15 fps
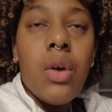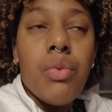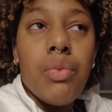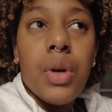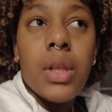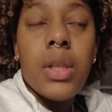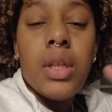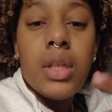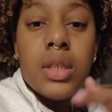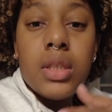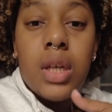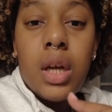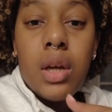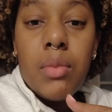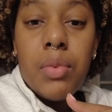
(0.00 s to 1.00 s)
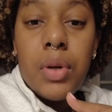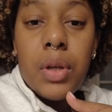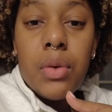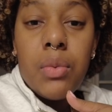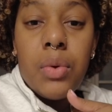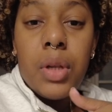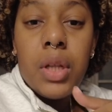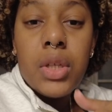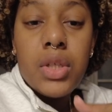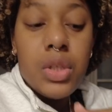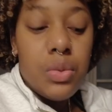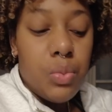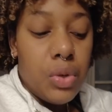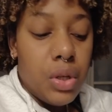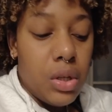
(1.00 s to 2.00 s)
read the entire book in one day, she
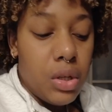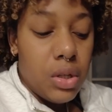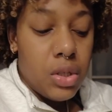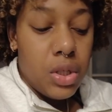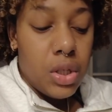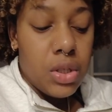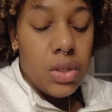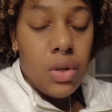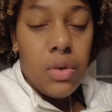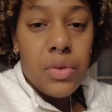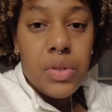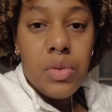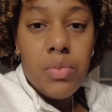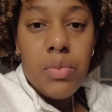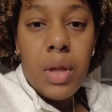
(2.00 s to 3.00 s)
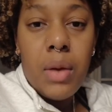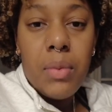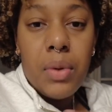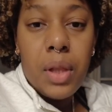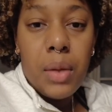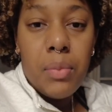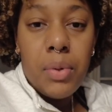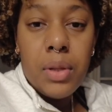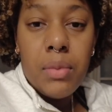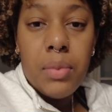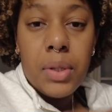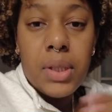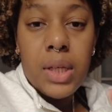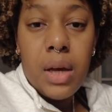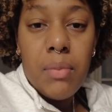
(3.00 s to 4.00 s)
doesn't know if she would be able to like put the
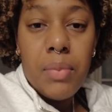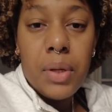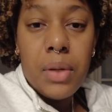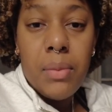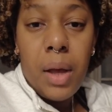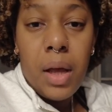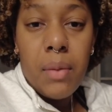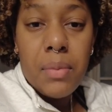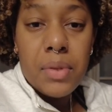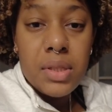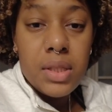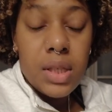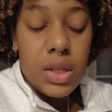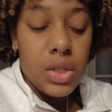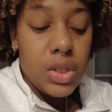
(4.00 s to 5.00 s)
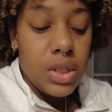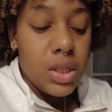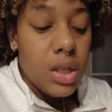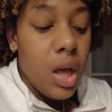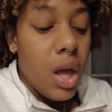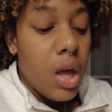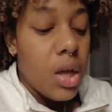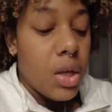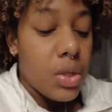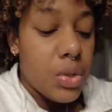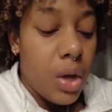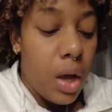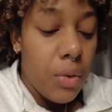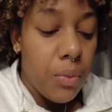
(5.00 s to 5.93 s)
book down, pick it back up in sessions. So I